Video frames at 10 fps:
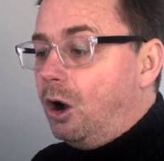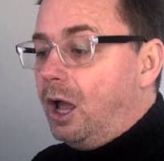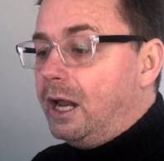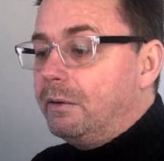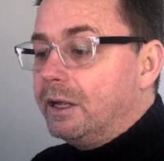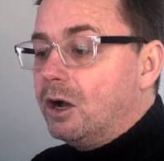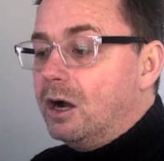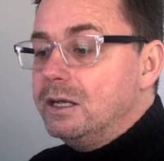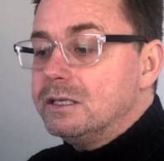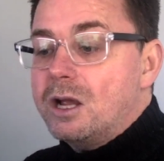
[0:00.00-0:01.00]
Anyway,
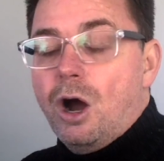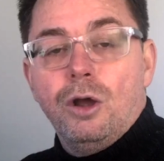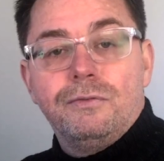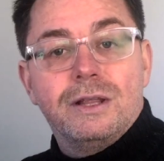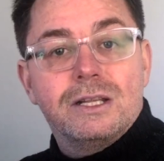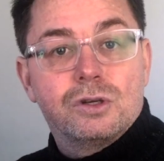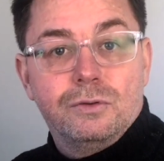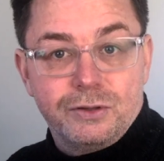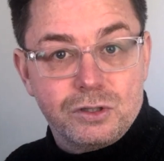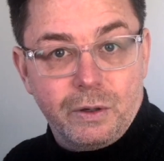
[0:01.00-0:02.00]
guys, hopefully that's
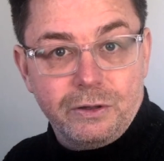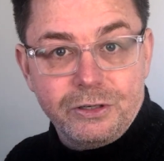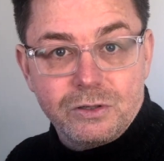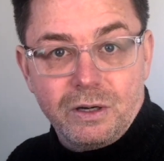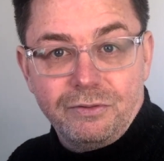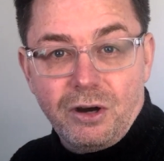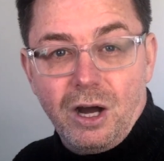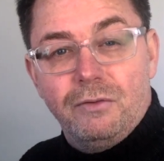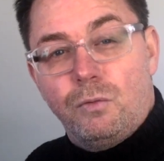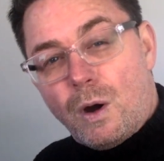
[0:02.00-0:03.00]
good for the
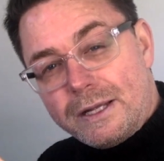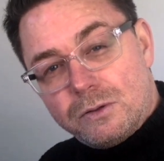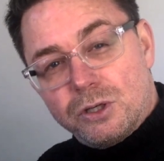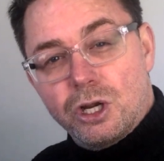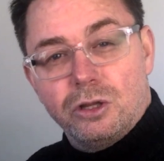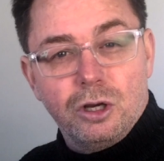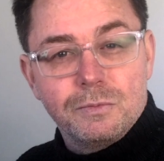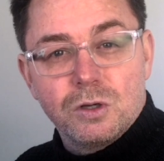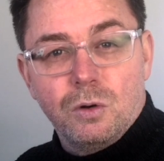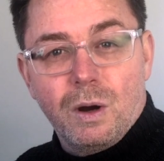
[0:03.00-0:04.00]
23-25. Wait till I show the
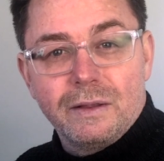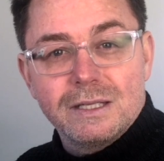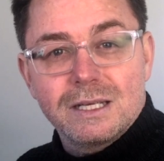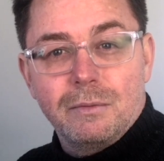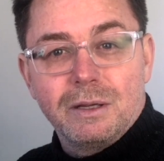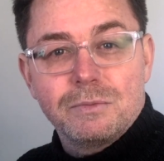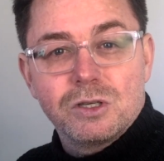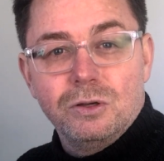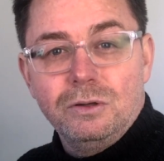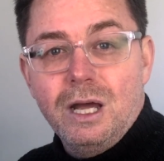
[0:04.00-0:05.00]
optical one that's coming up
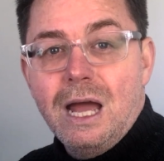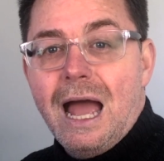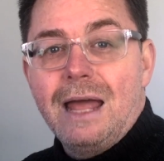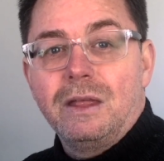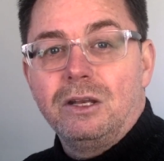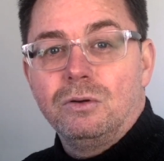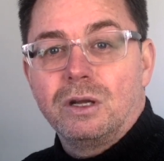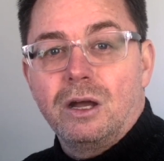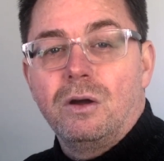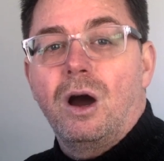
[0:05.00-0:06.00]
soon, and then you'll
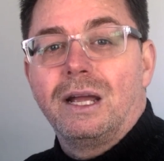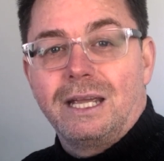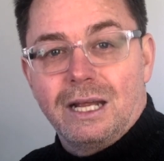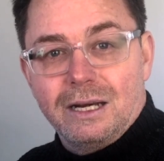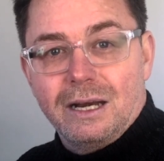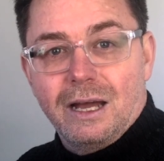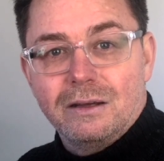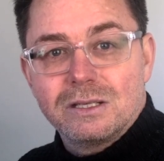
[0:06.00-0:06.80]
go, I get it now.